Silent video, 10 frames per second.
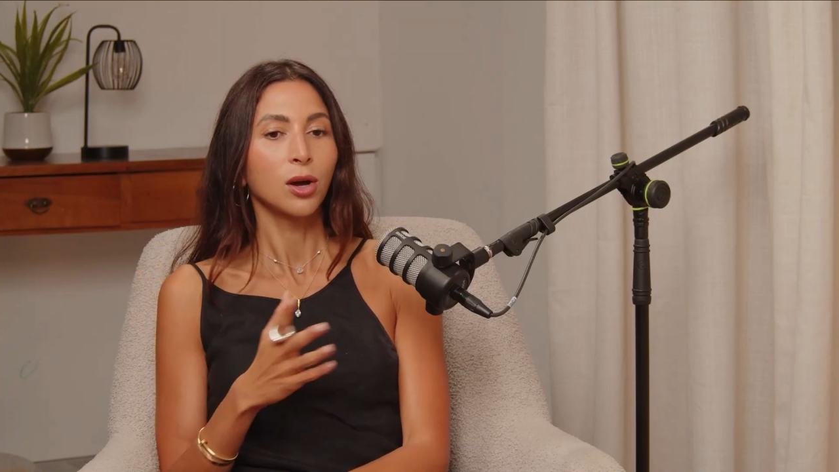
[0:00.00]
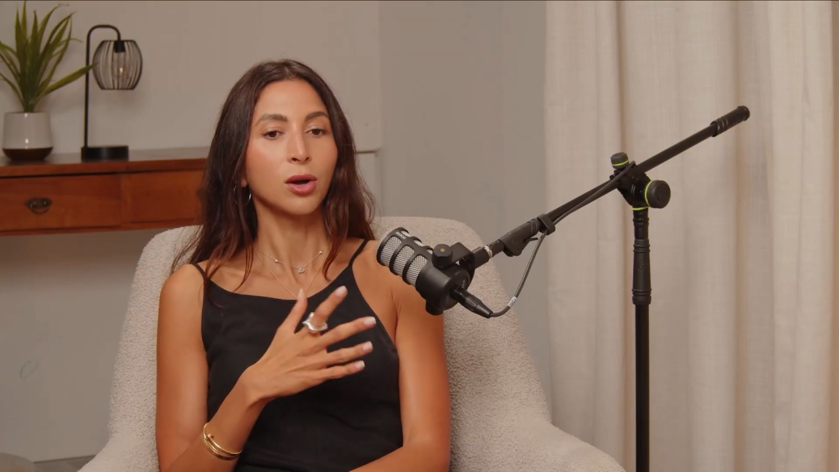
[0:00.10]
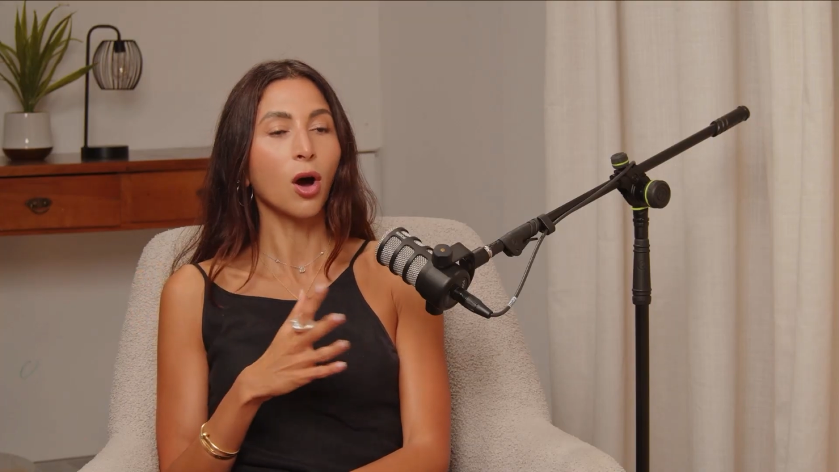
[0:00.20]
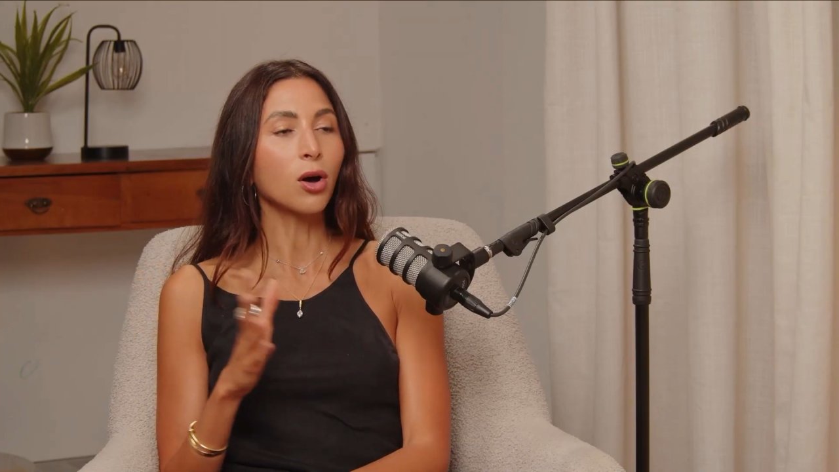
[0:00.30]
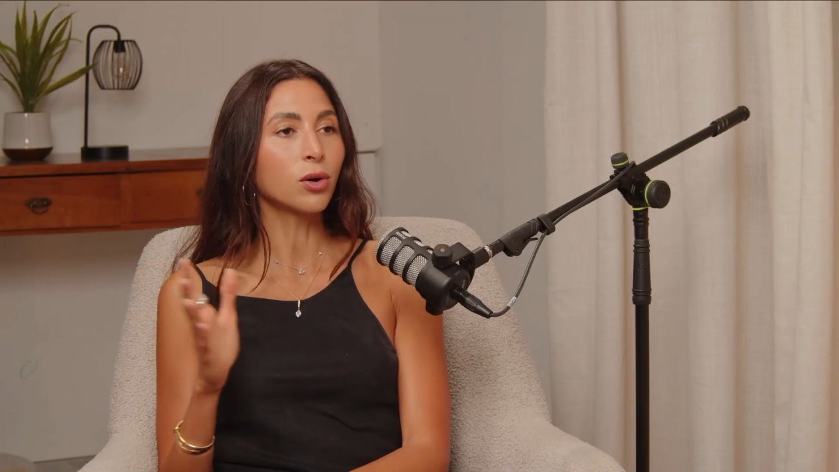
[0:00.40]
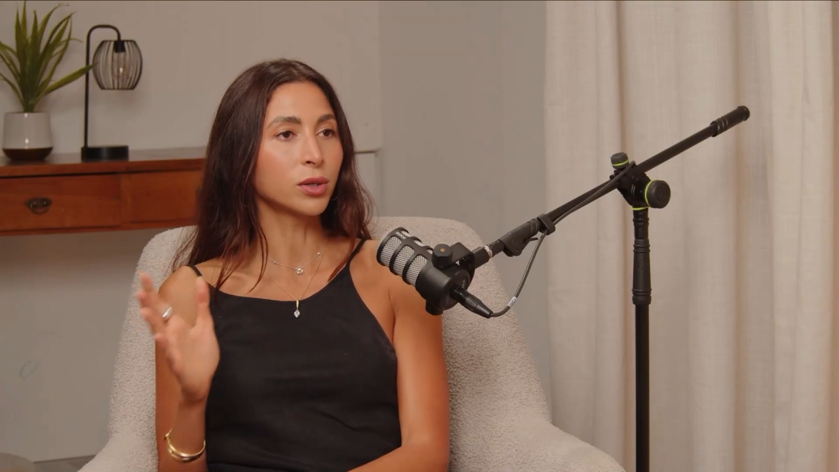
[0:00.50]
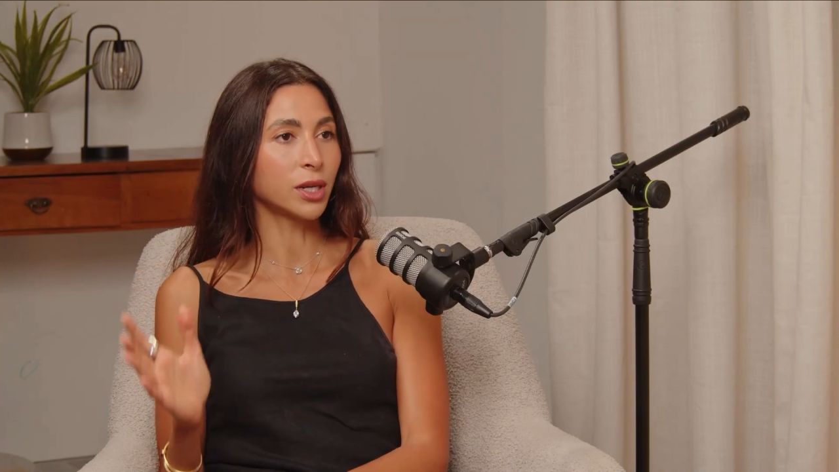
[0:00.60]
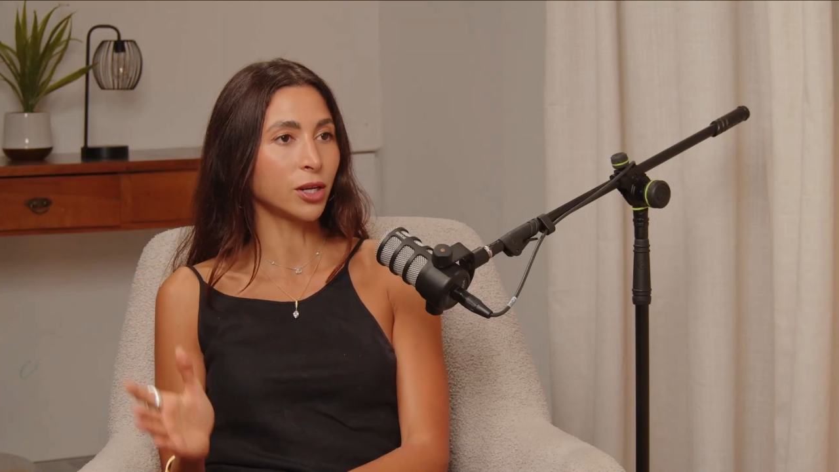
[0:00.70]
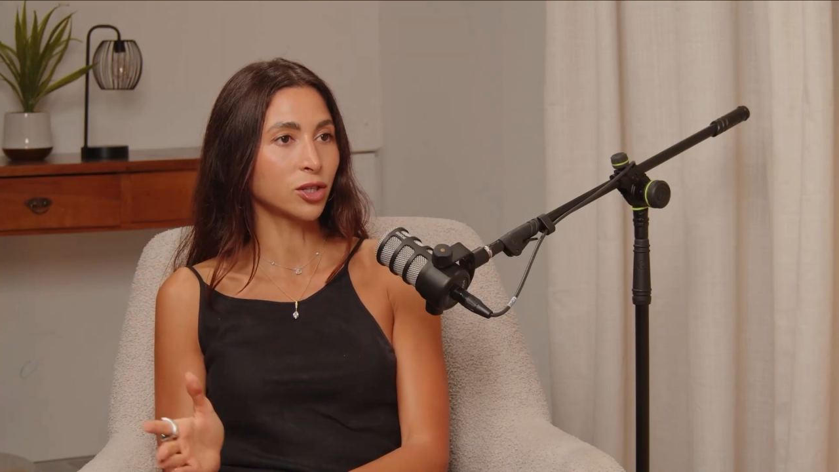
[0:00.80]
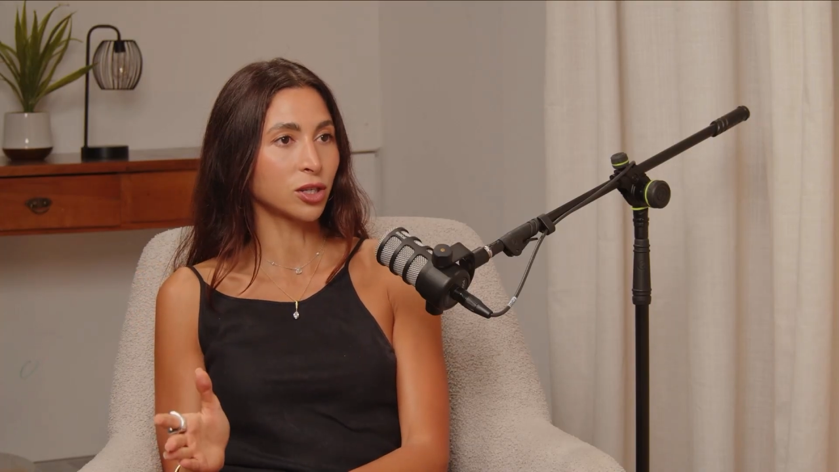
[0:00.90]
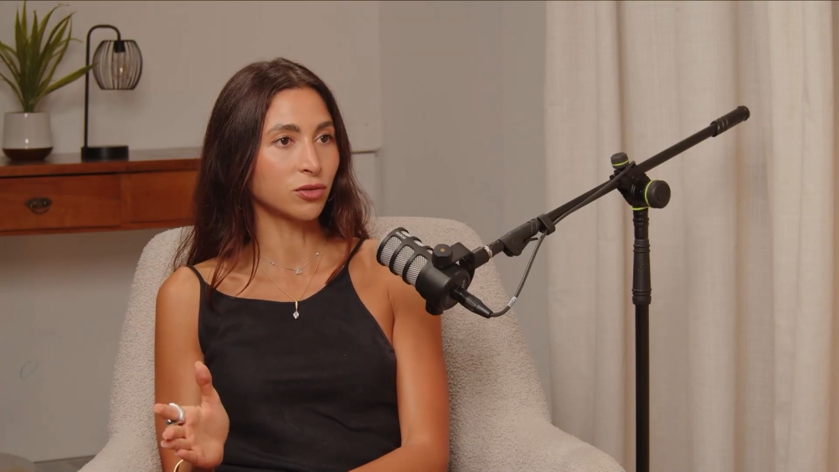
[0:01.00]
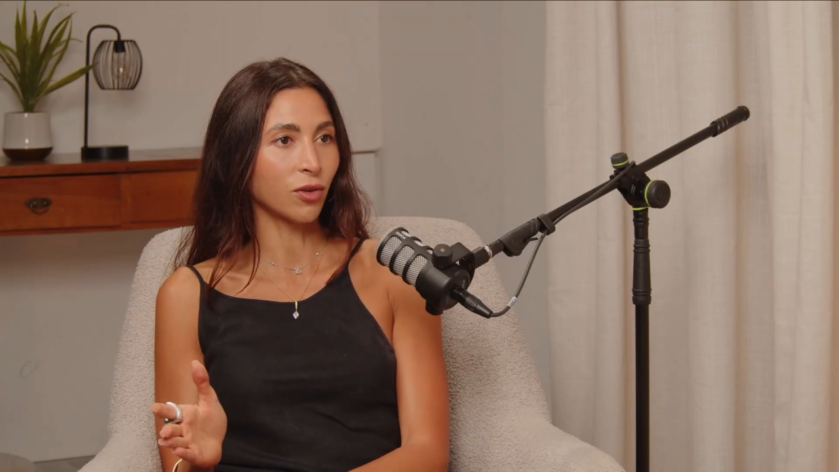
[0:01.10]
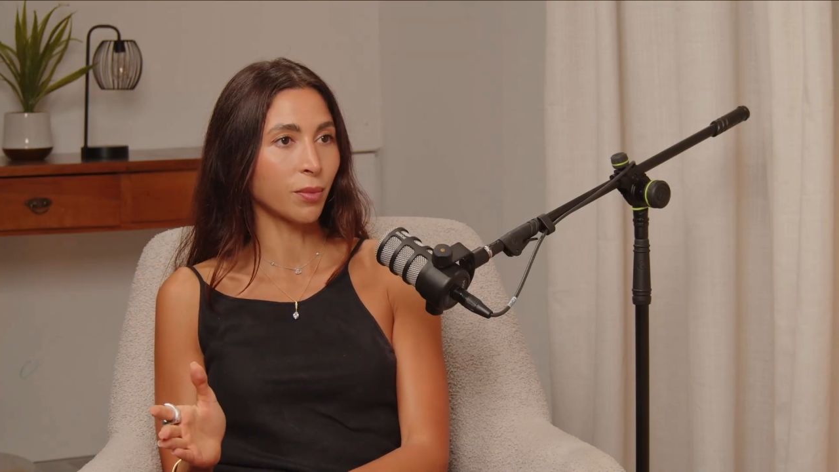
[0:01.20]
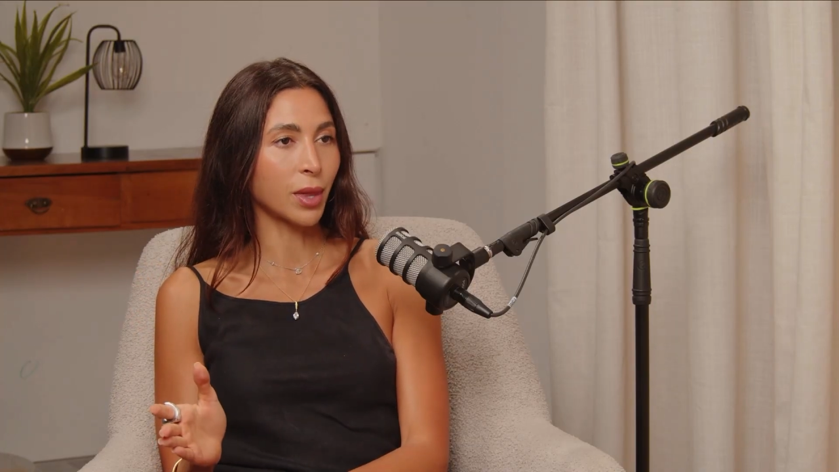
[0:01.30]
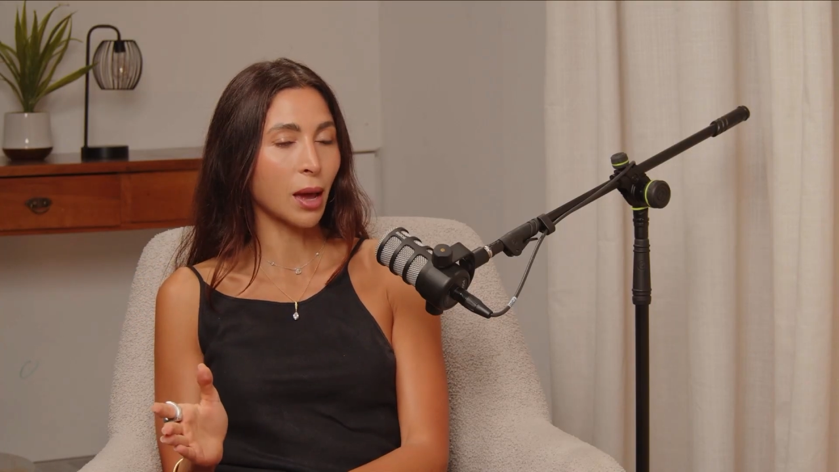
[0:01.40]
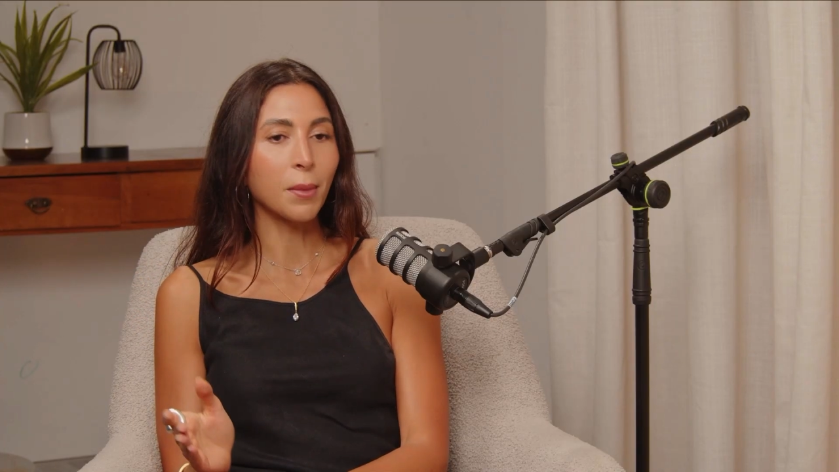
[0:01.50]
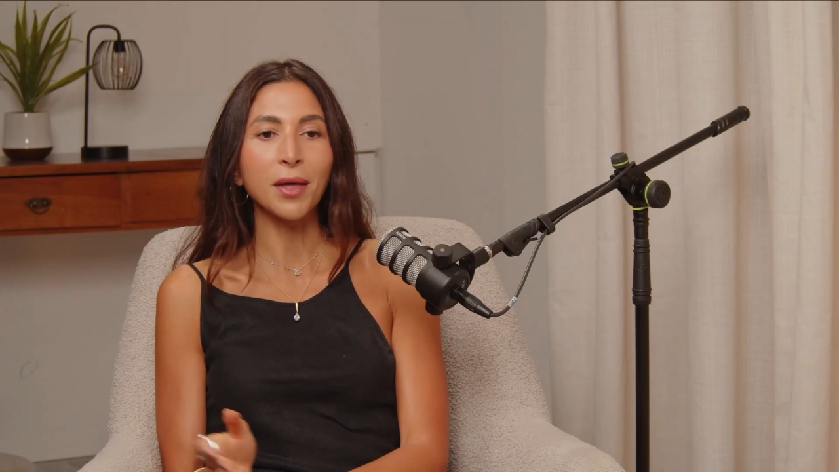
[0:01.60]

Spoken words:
got quotations from them,